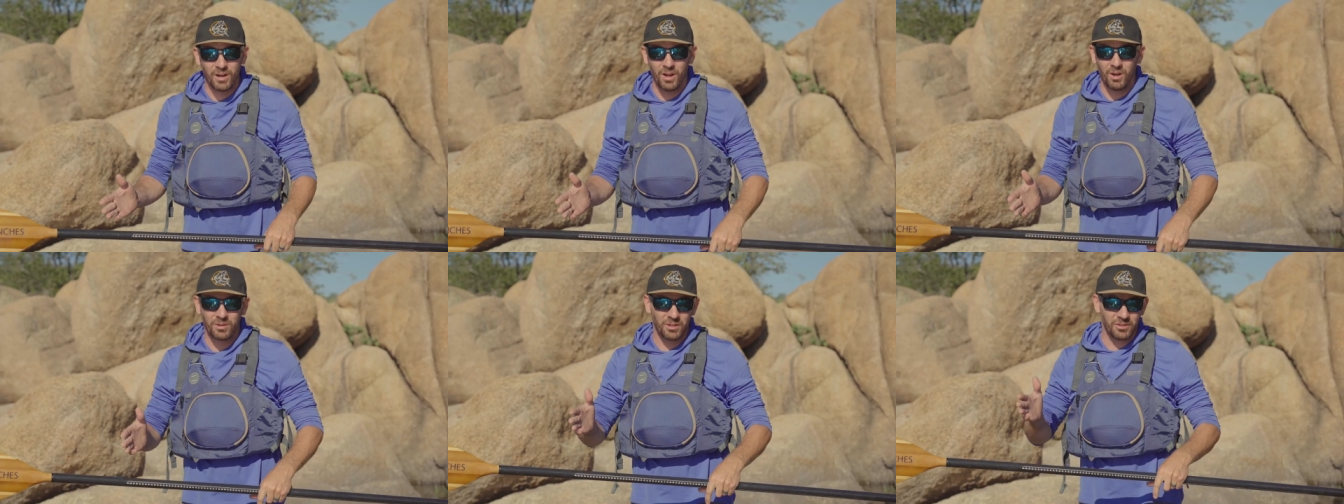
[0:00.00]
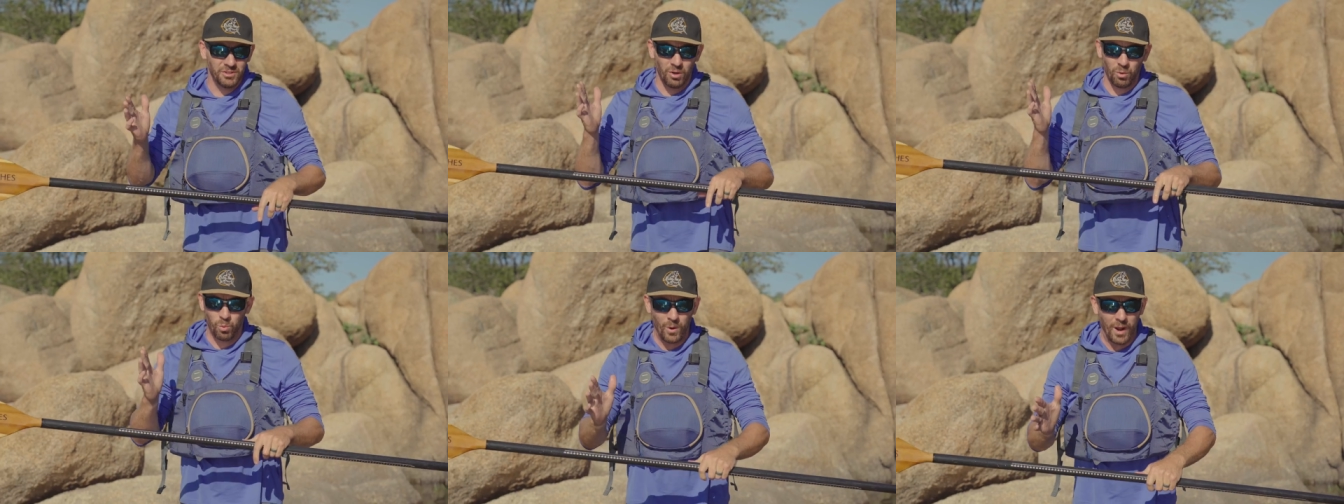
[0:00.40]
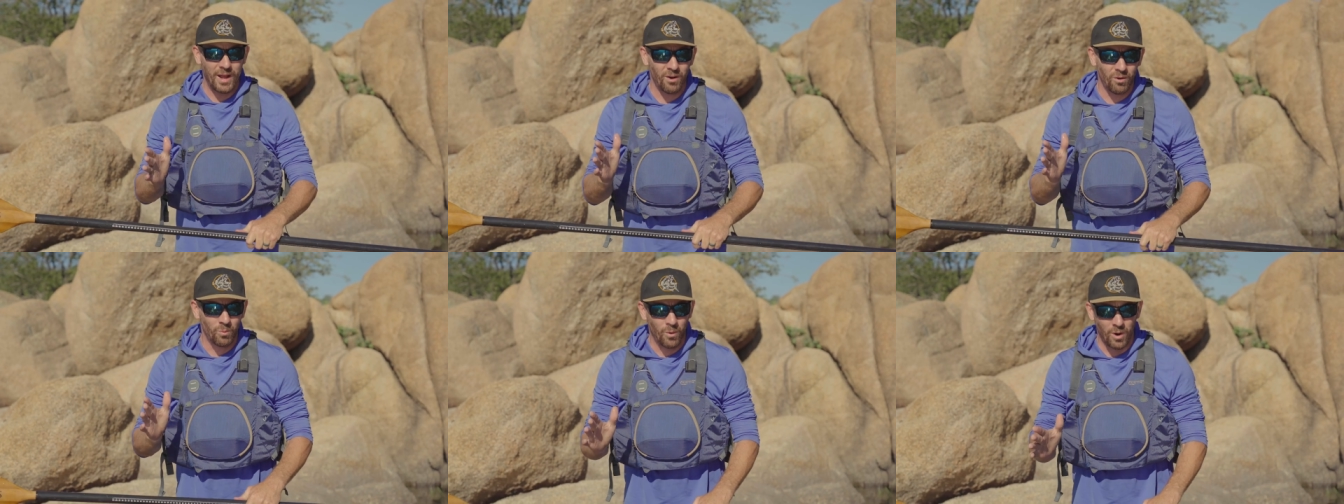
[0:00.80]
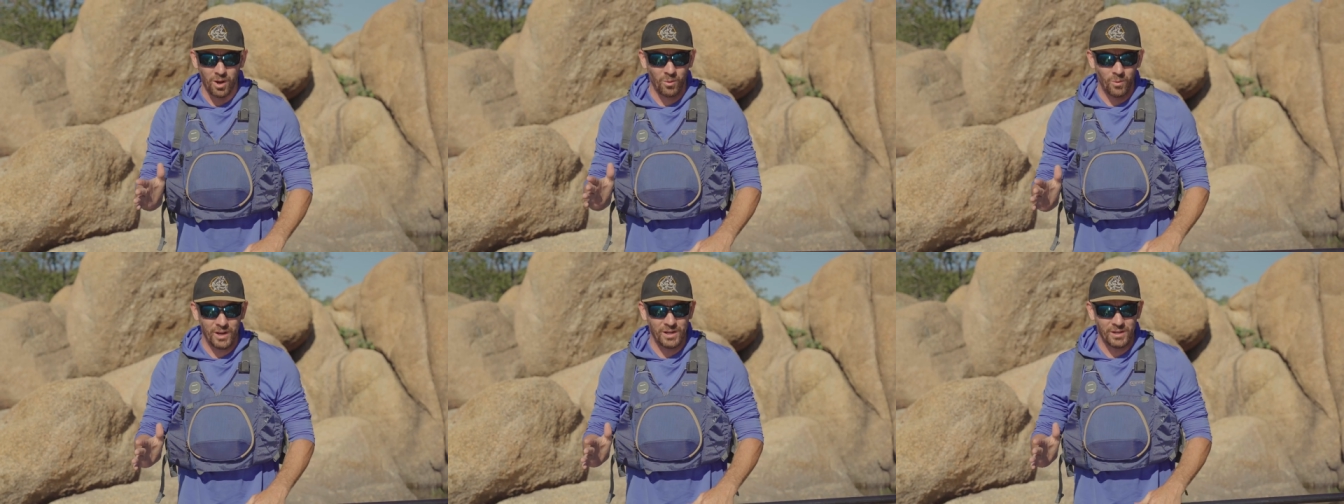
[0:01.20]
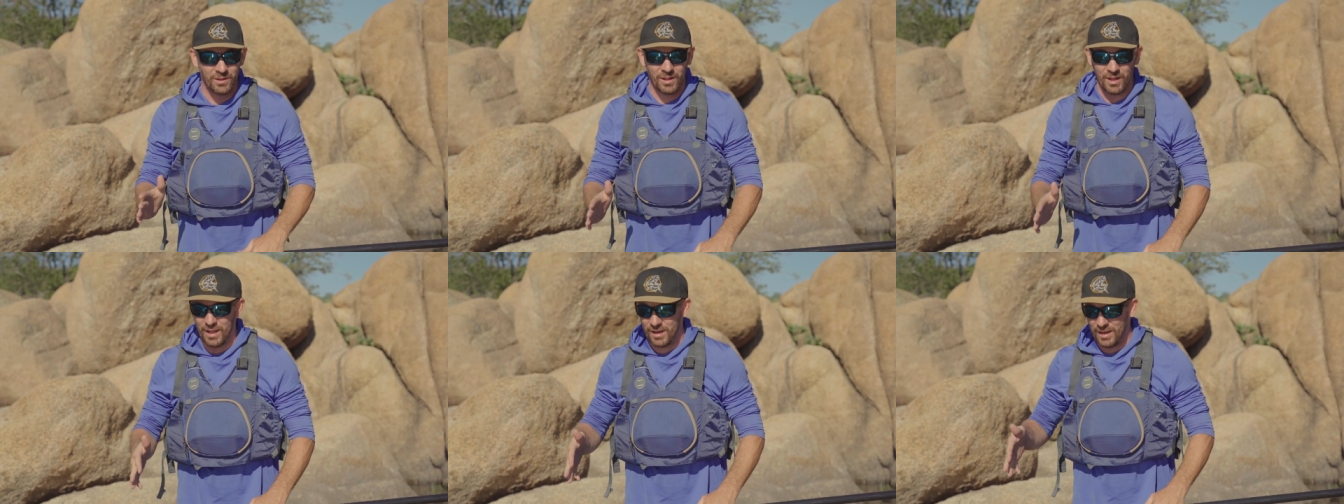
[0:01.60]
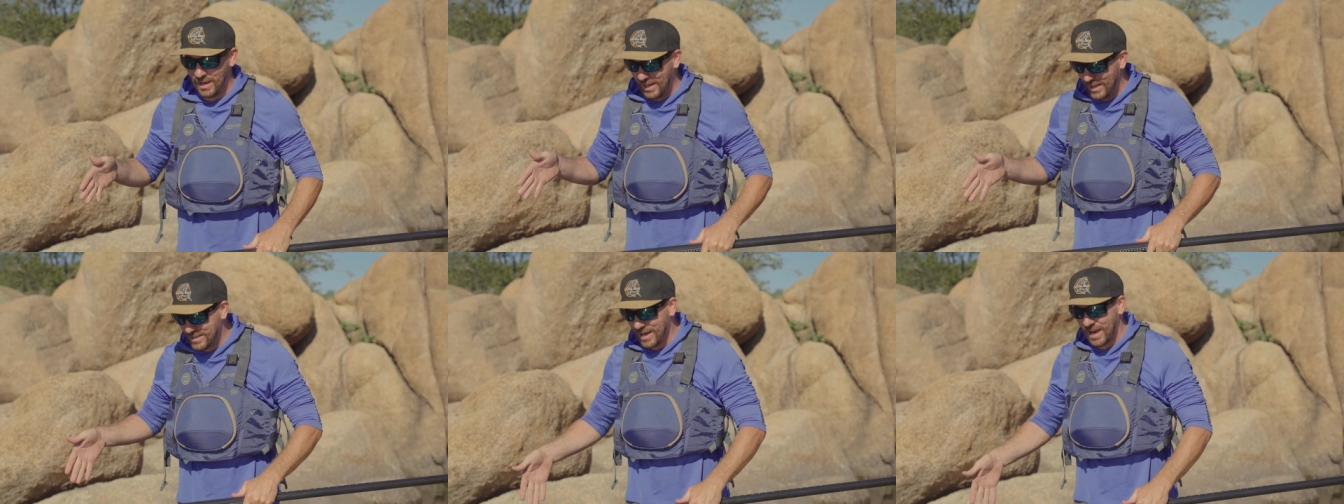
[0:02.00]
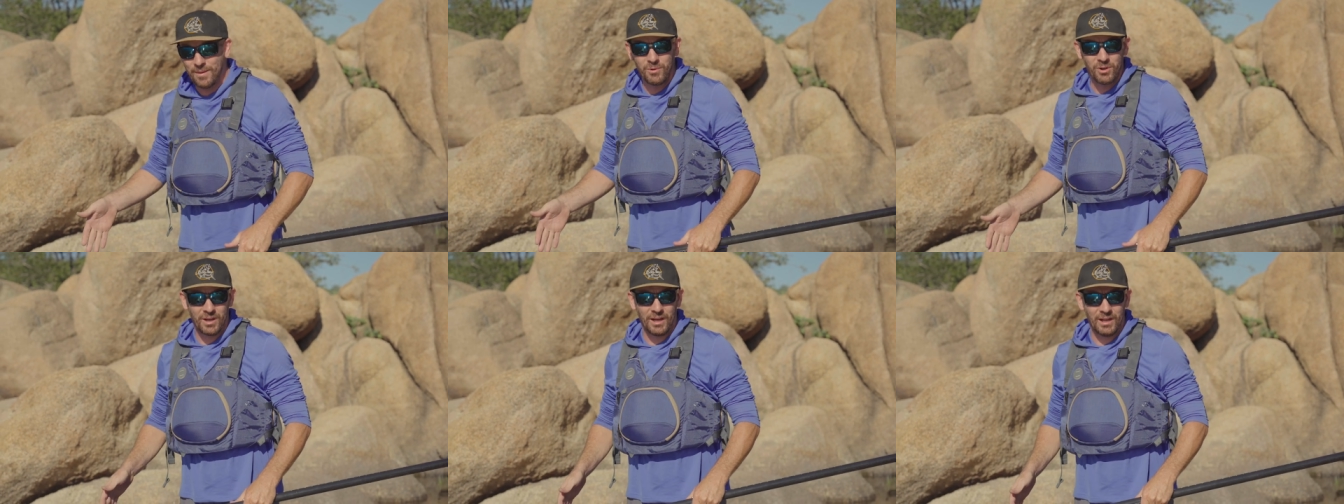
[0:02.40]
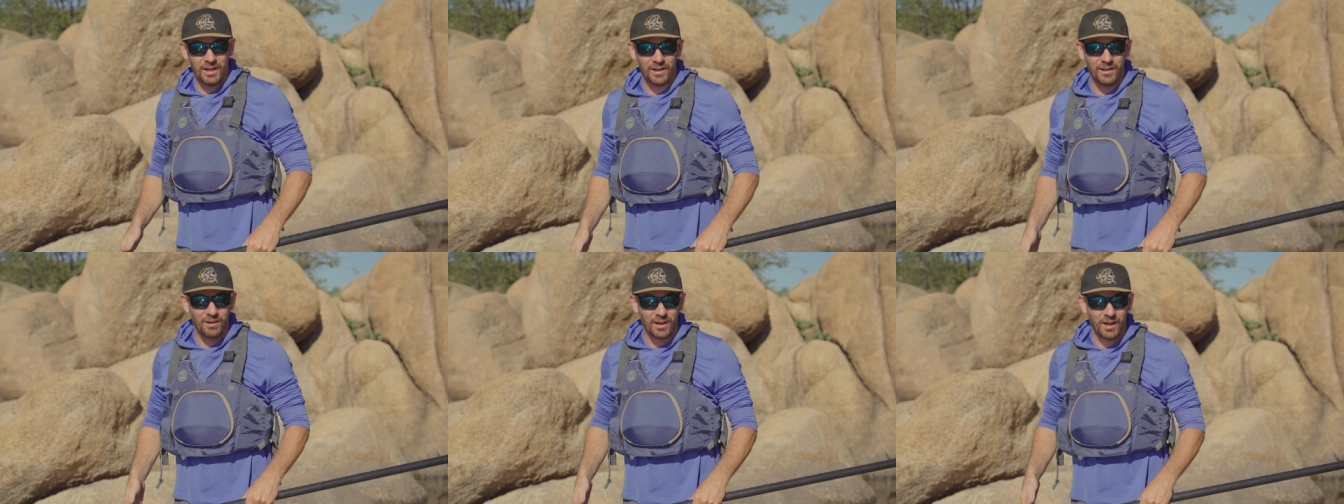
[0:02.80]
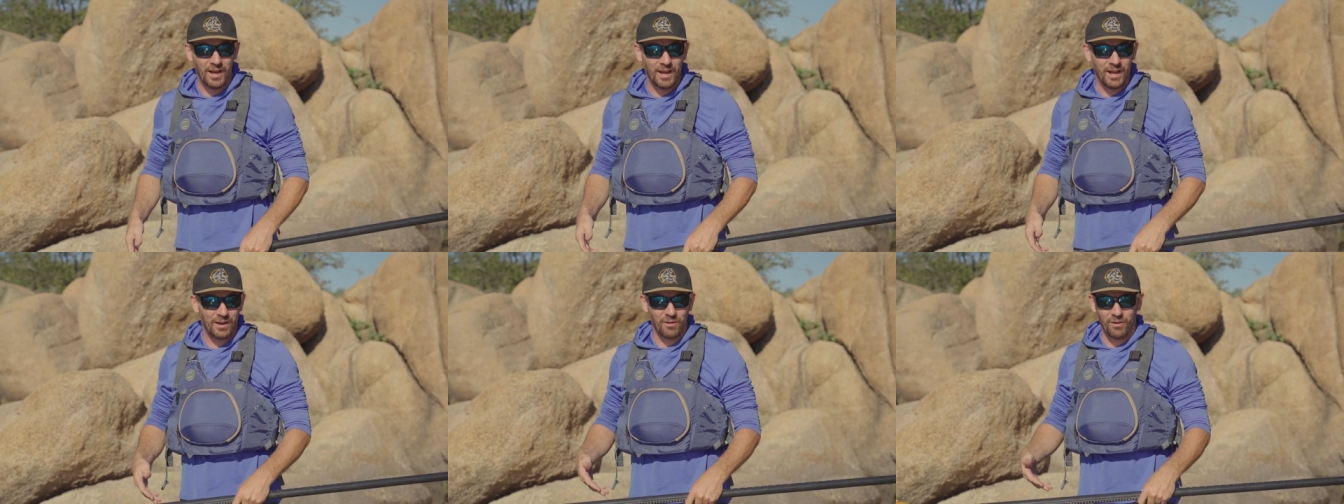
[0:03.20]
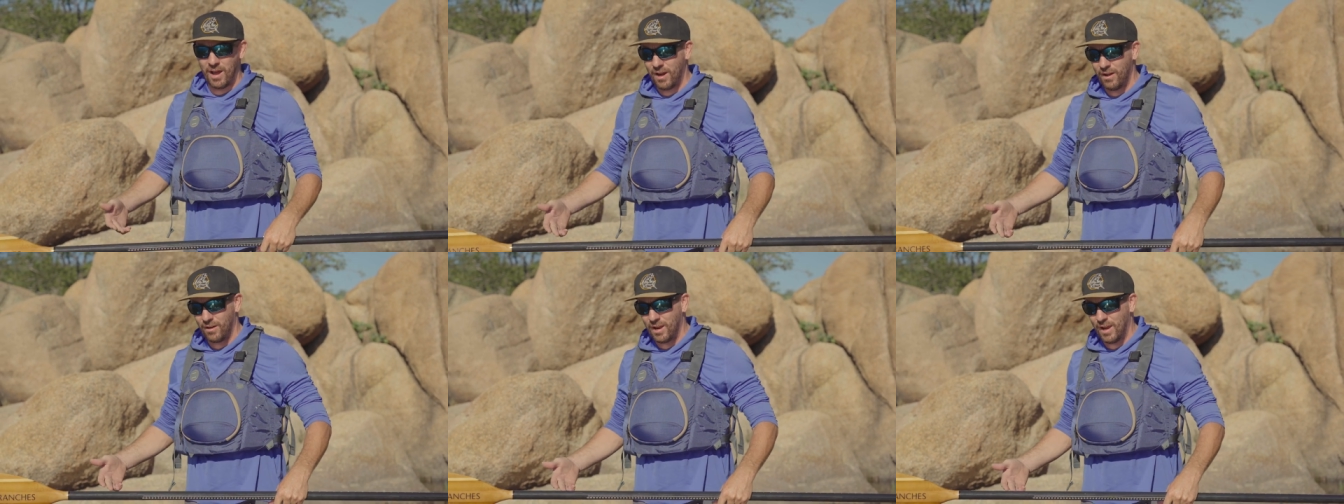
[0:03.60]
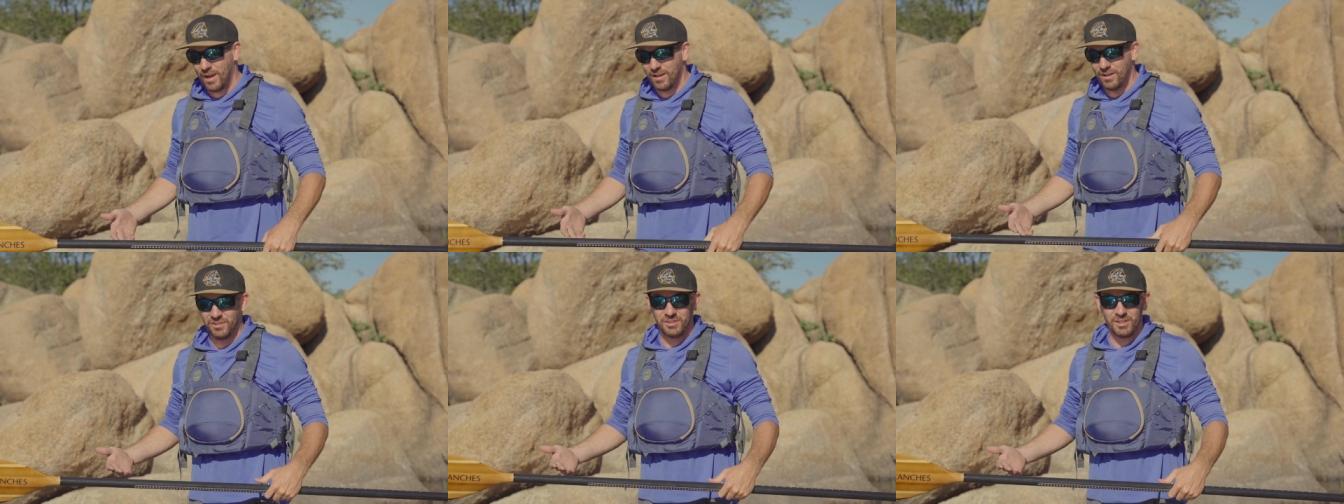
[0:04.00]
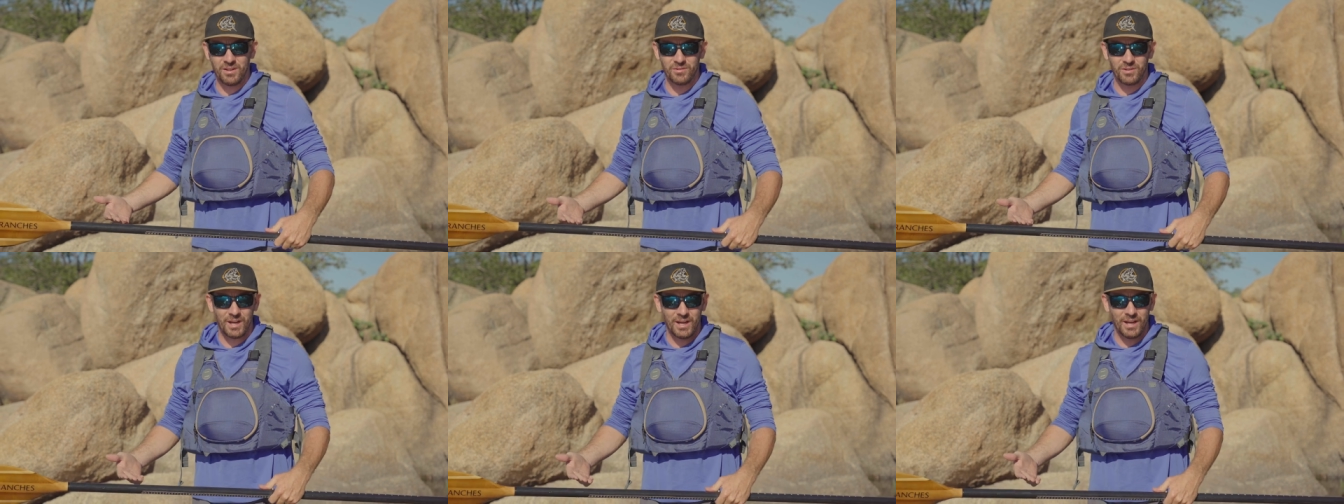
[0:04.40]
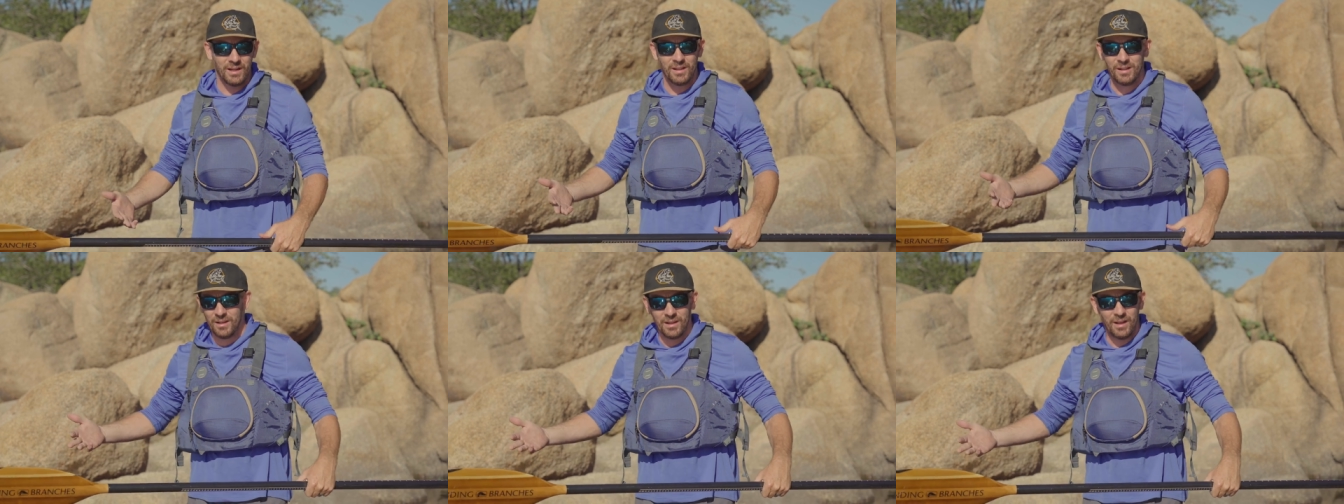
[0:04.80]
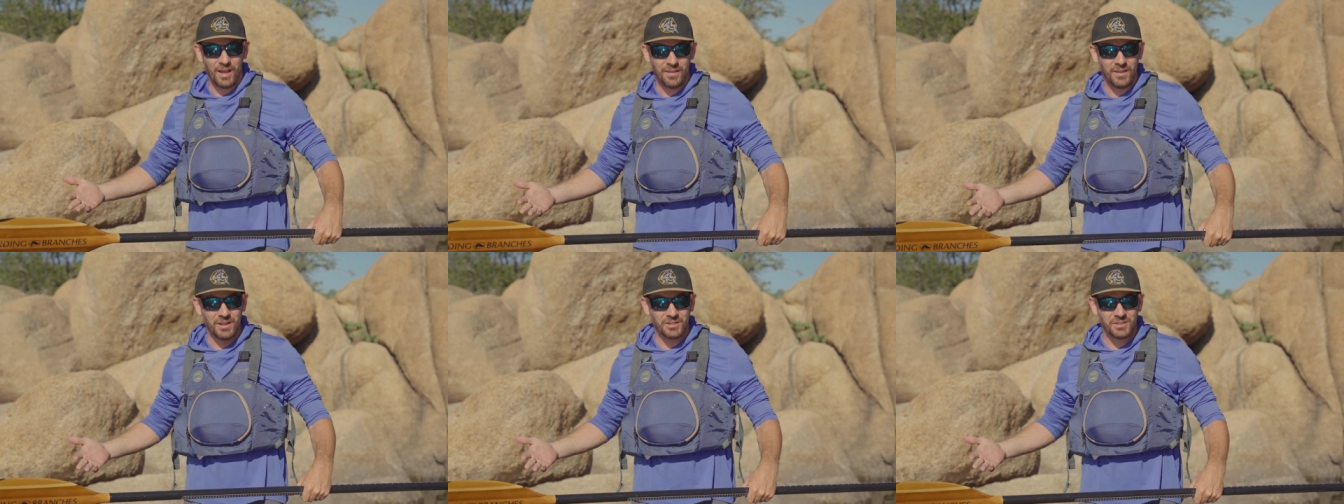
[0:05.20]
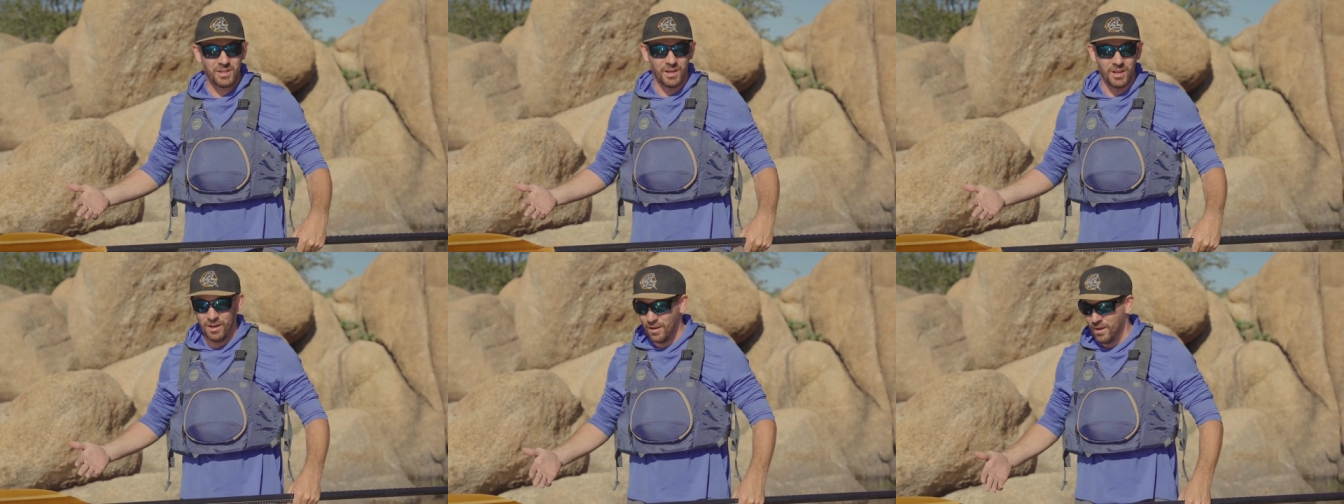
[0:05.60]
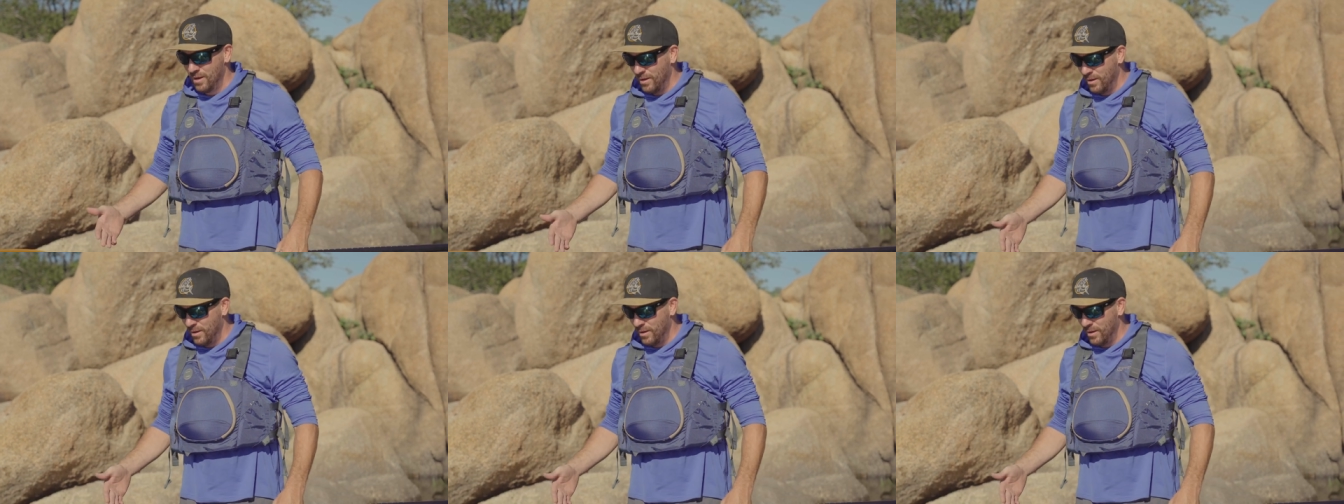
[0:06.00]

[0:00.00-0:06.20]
to note there's no right or wrong way to do that. Anytime you're getting into your kayak or out of your kayak and you stay dry, I think it's good.